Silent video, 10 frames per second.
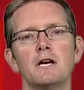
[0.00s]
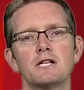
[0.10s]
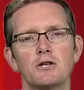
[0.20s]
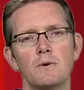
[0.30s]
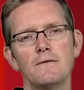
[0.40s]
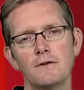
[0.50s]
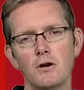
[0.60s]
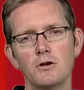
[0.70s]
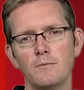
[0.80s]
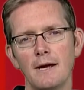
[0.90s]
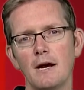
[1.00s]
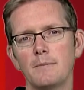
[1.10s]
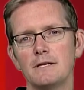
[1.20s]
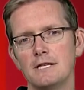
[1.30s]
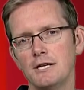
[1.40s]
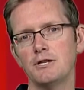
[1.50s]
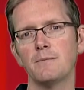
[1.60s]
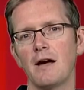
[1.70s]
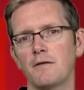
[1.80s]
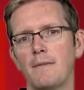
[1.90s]
So even though you may not be teaching
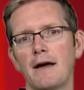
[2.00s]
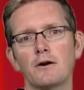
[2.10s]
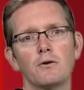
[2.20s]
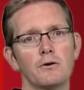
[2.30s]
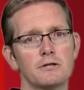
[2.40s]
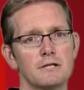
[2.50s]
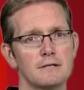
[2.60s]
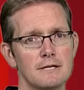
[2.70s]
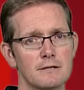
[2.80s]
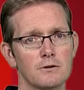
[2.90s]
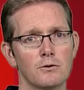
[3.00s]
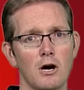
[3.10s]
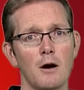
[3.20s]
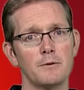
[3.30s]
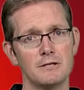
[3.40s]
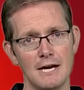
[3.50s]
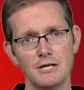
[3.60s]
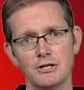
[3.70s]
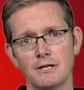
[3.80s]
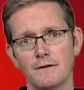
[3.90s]
mathematical or statistical
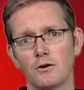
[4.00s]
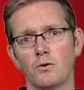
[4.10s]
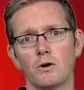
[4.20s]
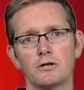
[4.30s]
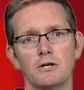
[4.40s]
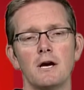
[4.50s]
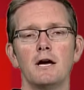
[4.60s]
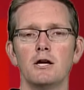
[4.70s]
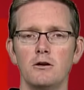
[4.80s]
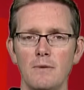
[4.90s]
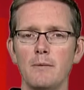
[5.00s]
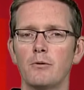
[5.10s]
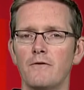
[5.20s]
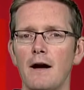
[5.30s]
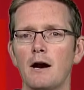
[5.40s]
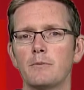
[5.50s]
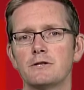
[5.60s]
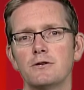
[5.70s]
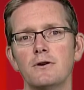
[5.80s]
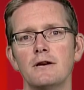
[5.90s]
computation in the course, you may provide
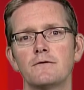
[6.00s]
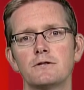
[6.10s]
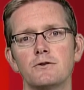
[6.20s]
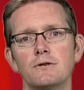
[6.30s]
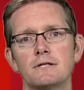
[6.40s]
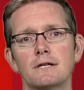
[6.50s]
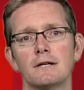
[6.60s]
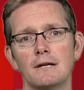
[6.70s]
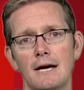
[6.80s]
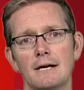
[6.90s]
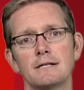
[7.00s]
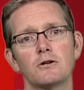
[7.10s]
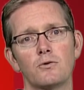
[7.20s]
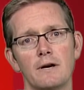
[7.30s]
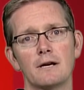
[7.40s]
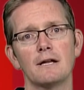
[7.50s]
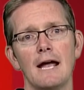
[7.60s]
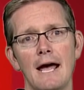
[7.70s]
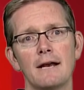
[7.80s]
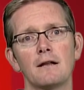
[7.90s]
opportunity for students to collect and critically
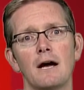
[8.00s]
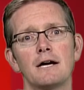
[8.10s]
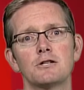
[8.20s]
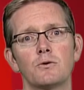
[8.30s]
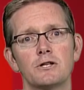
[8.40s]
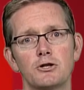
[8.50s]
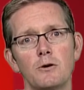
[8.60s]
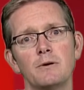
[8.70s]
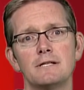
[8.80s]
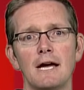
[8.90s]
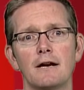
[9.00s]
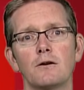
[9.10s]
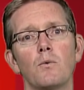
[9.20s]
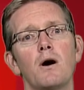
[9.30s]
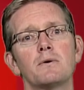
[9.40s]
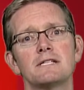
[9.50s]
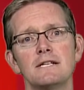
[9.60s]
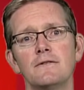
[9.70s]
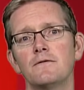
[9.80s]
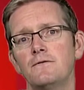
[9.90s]
analyze or interpret data while
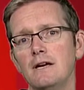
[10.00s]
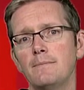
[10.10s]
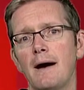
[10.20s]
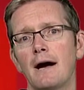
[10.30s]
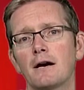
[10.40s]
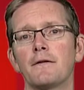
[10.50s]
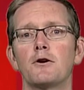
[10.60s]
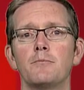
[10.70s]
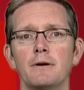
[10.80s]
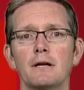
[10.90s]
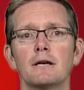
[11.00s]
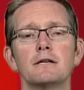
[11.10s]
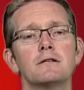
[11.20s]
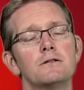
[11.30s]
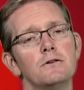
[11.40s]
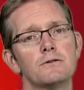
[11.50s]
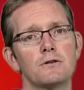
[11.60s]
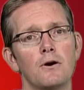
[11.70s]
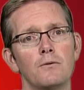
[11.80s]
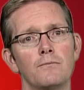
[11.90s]
receiving feedback on their ability to do
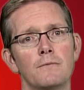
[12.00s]
so.